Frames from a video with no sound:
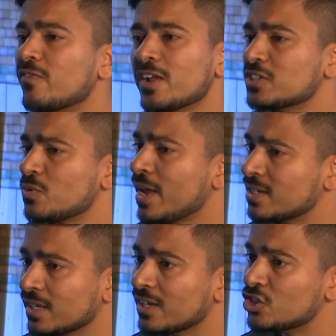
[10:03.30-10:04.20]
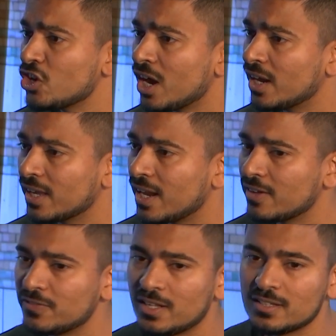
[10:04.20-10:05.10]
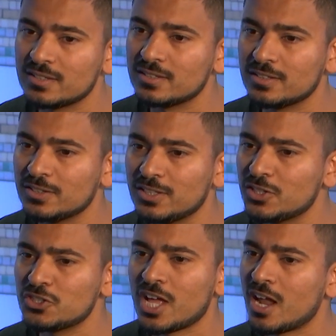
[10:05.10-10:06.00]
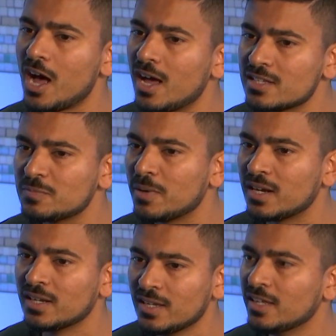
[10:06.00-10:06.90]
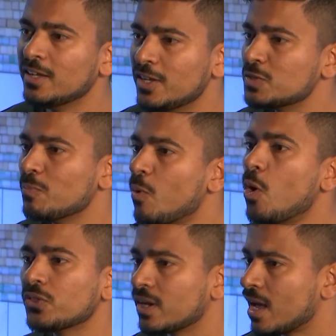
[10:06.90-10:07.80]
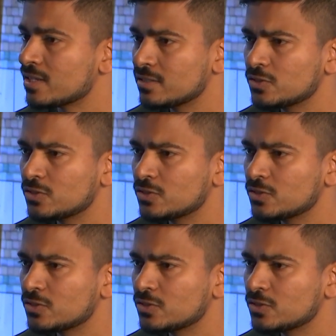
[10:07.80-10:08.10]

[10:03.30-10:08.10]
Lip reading: my friends are renting and sharing. And I felt, this is not us, but it's more than us.